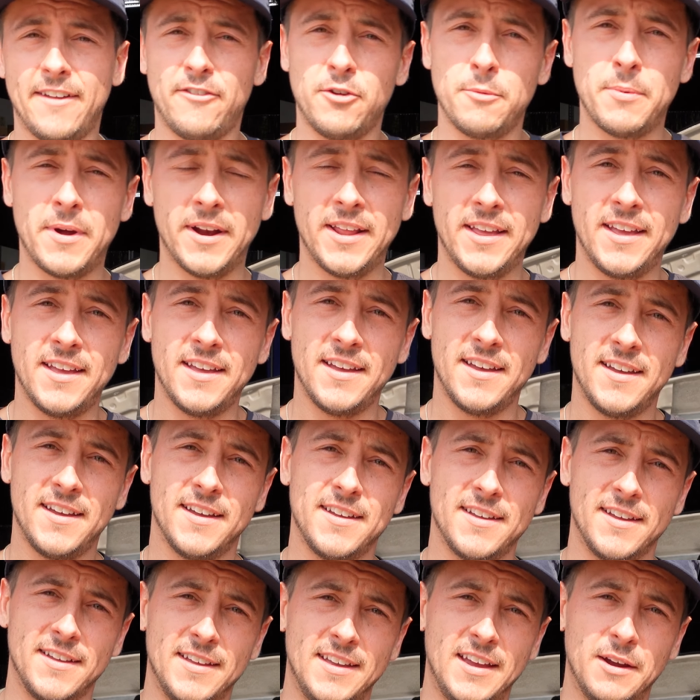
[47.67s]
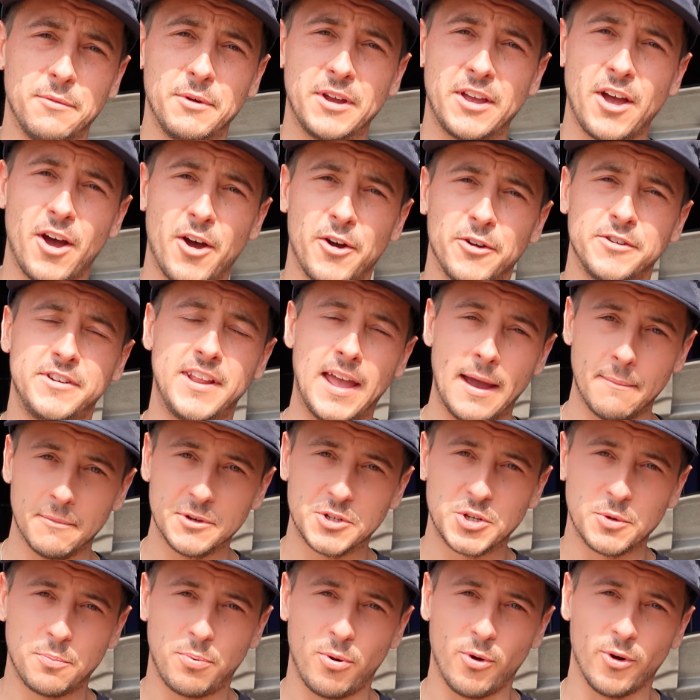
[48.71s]
everybody, here we go,
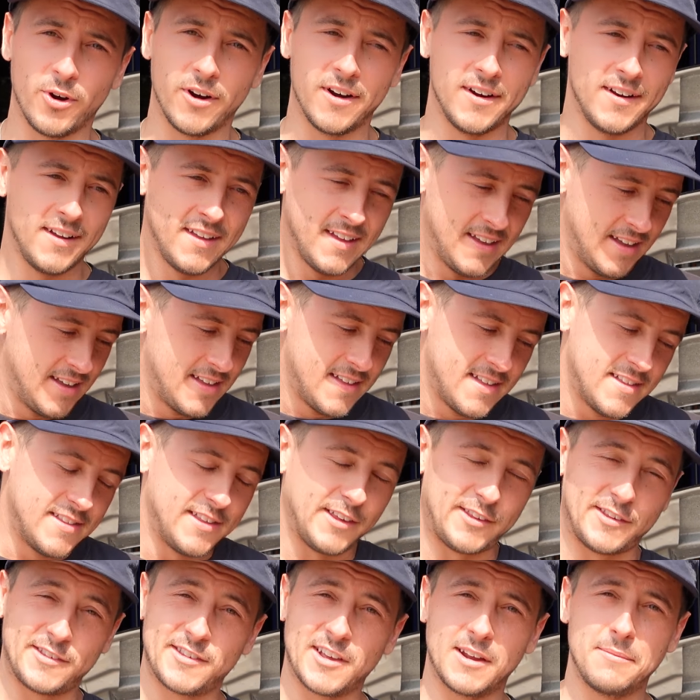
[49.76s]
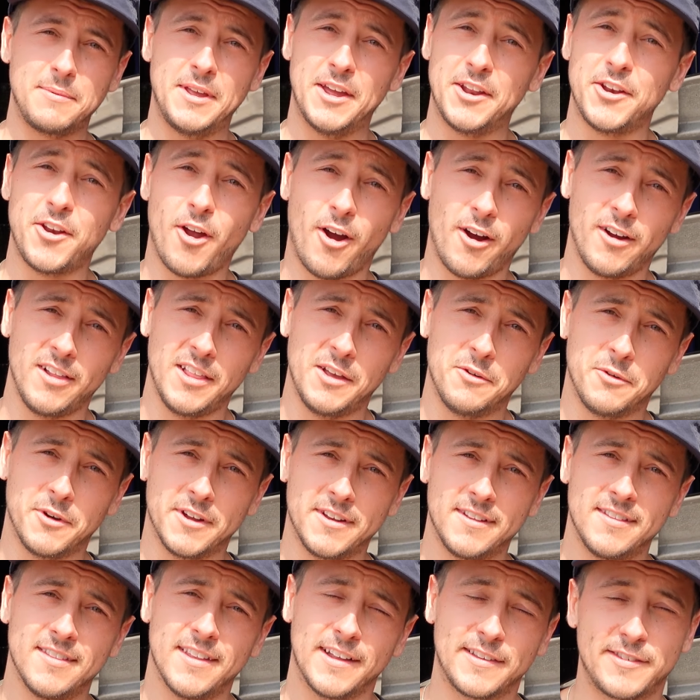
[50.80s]
damage report. This is gonna be a gnarly one.
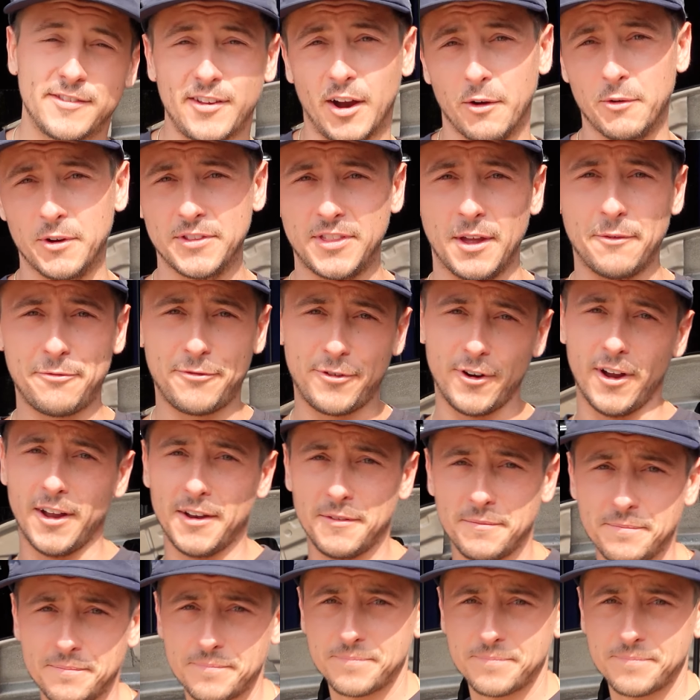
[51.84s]
Let's start with up front.